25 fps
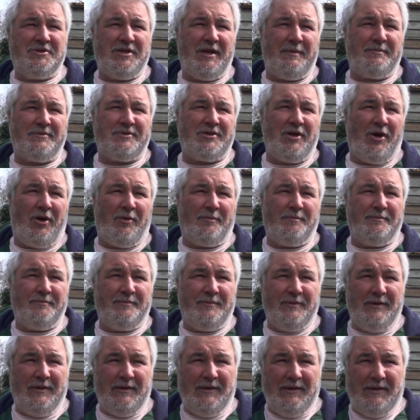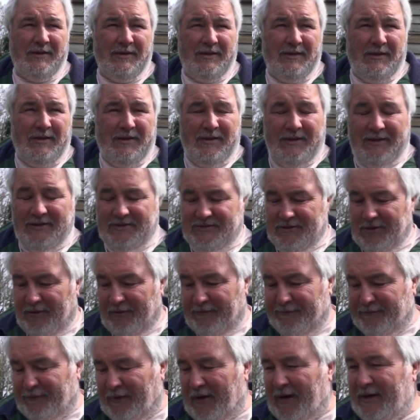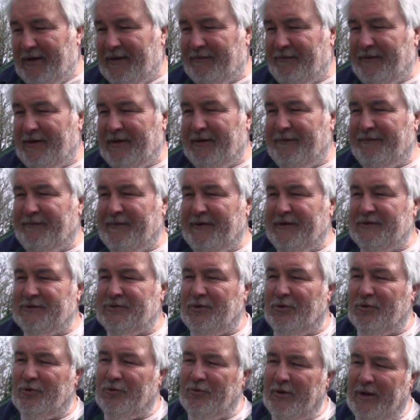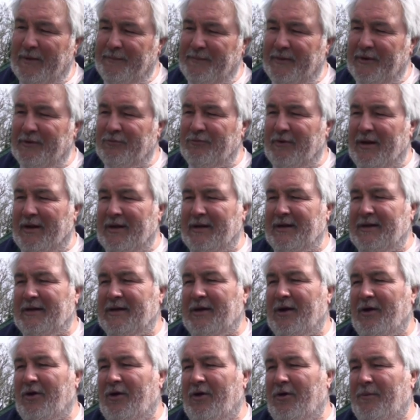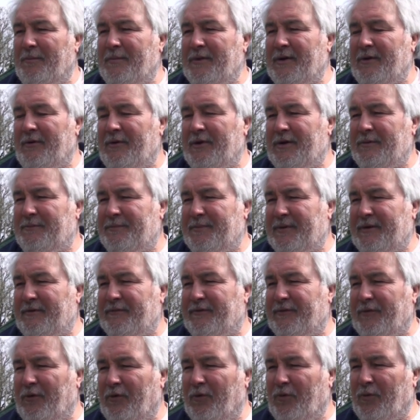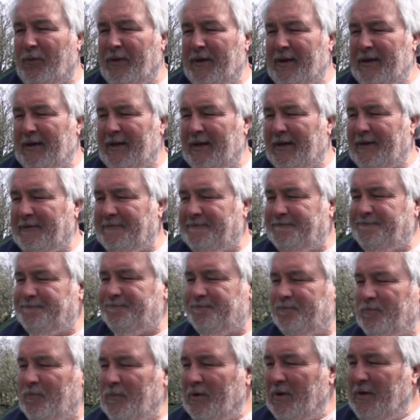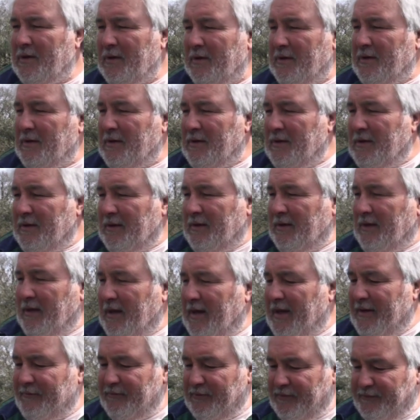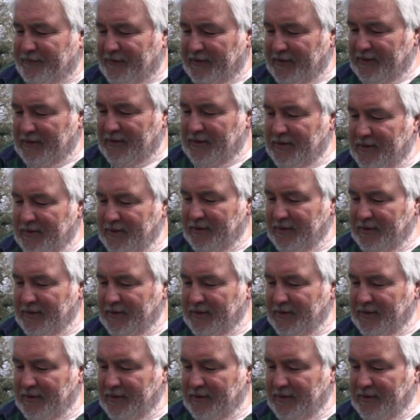tip top. He's not afraid of anything, he's got a great big rattly cart behind him, big four-wheeler, everything.